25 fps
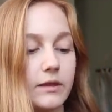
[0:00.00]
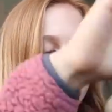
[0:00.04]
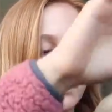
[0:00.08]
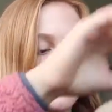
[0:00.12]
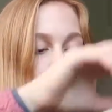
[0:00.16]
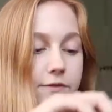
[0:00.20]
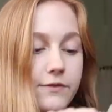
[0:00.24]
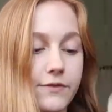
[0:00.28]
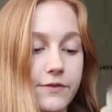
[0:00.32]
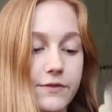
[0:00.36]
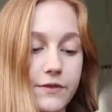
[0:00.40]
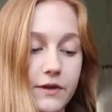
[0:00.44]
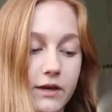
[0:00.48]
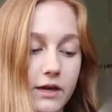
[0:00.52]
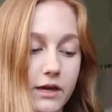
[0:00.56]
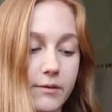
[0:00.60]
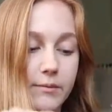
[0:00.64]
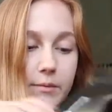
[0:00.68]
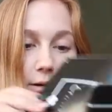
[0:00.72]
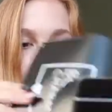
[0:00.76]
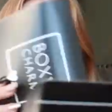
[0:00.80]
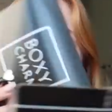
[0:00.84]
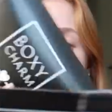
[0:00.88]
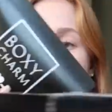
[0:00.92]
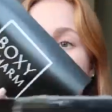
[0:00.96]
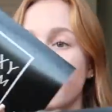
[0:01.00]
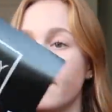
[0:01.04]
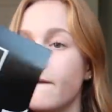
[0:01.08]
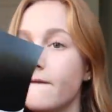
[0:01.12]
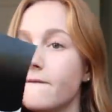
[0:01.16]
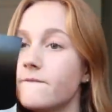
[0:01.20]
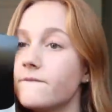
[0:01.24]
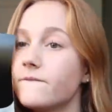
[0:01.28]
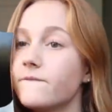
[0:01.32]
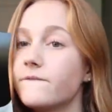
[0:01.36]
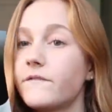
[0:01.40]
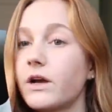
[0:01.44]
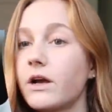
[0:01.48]
The theme
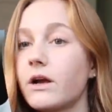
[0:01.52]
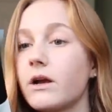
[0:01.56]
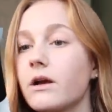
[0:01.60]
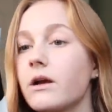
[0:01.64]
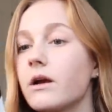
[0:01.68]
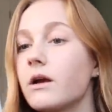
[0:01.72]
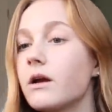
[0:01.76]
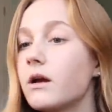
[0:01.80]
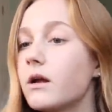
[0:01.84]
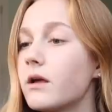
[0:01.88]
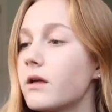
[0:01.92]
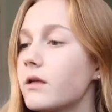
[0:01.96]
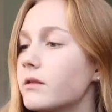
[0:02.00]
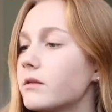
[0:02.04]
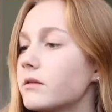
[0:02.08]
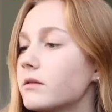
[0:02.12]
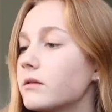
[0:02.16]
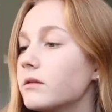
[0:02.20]
for,